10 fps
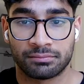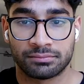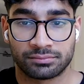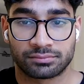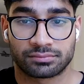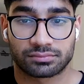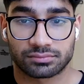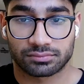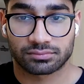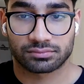We'll also talk
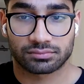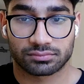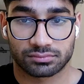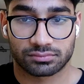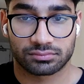about the roadmap,